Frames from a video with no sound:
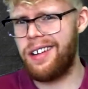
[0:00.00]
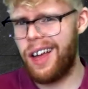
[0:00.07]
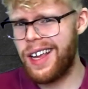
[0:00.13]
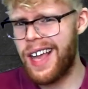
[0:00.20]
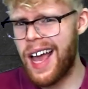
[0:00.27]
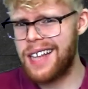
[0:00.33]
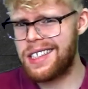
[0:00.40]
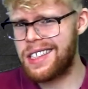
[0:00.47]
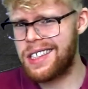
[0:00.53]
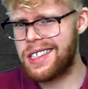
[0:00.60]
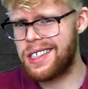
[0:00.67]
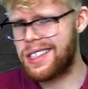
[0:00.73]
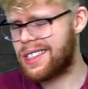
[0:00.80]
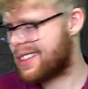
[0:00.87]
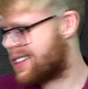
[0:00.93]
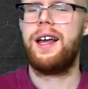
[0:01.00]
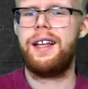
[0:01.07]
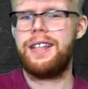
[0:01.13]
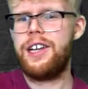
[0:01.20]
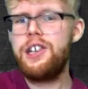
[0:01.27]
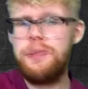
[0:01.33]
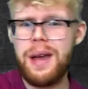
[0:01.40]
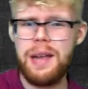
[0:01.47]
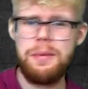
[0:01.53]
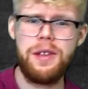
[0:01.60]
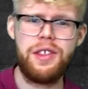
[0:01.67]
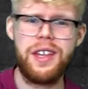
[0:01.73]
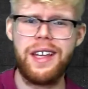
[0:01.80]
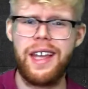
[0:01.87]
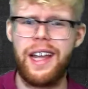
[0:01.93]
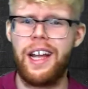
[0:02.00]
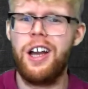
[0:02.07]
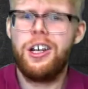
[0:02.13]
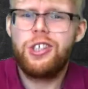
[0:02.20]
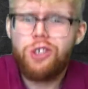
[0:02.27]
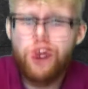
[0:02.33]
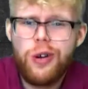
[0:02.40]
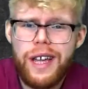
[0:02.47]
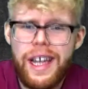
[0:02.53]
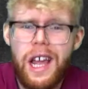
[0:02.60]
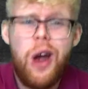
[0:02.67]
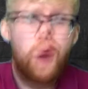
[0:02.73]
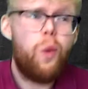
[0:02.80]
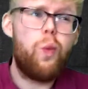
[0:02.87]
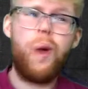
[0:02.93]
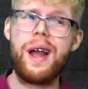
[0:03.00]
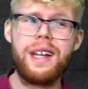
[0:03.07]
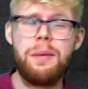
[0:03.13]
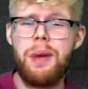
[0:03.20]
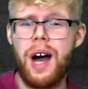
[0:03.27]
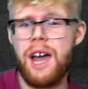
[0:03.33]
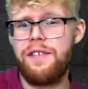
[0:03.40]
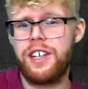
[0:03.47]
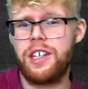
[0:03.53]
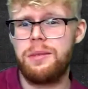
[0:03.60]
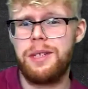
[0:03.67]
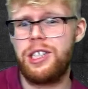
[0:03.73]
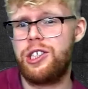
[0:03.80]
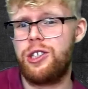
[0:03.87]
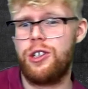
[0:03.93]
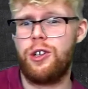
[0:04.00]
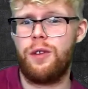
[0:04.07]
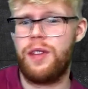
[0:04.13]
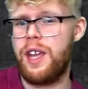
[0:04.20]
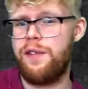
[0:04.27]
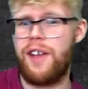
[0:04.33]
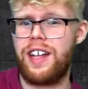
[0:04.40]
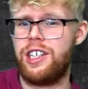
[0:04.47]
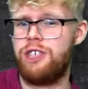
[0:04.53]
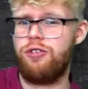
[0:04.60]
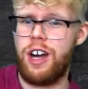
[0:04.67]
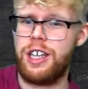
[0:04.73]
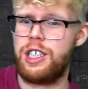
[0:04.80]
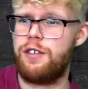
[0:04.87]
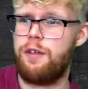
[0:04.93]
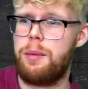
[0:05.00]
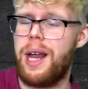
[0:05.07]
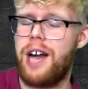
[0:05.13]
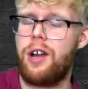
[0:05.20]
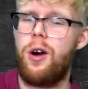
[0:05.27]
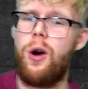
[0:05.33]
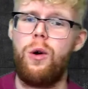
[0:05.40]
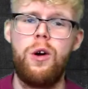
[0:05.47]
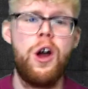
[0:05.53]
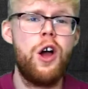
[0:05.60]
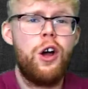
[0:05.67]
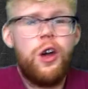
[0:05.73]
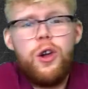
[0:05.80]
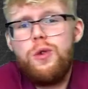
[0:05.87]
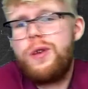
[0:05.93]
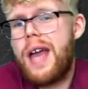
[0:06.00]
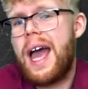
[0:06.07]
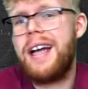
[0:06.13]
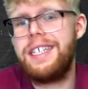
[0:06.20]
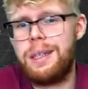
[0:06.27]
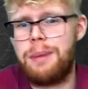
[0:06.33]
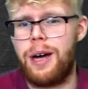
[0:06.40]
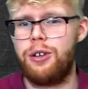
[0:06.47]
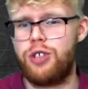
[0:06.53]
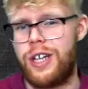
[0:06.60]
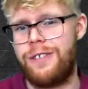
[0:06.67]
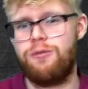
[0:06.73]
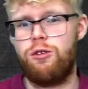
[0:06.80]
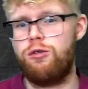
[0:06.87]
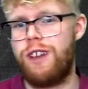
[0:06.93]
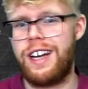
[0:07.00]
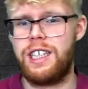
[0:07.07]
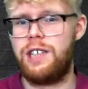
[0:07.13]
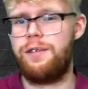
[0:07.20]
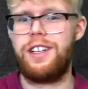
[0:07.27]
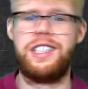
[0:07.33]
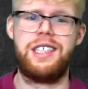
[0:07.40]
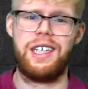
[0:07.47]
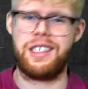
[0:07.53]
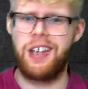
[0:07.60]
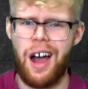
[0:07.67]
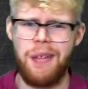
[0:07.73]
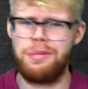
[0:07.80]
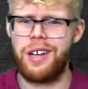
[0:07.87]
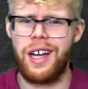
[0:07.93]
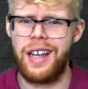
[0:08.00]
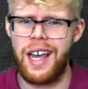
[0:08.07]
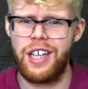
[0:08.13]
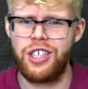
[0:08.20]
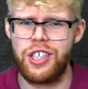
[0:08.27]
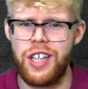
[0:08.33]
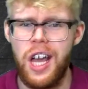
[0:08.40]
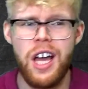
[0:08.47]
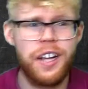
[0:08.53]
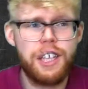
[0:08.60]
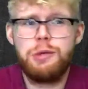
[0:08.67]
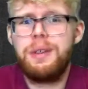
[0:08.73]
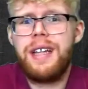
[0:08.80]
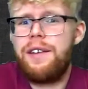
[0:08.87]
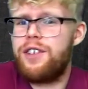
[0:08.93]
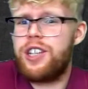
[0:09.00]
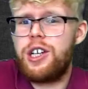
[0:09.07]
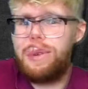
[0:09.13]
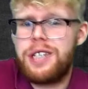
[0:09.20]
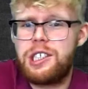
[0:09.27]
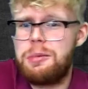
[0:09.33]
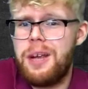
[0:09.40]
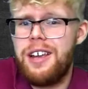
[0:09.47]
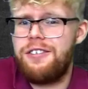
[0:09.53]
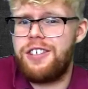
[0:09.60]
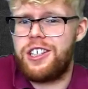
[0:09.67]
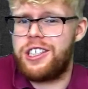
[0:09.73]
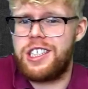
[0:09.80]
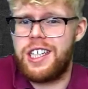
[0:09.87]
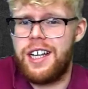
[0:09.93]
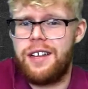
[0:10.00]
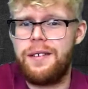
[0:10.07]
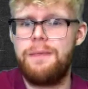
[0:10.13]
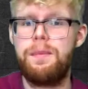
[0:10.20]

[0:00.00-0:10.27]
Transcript: I guess? Now you may be thinking, Johnny, when am I ever going to be stood on the event horizon of a black hole? Who cares about general relativistic time dilation, because we're never going to experience it?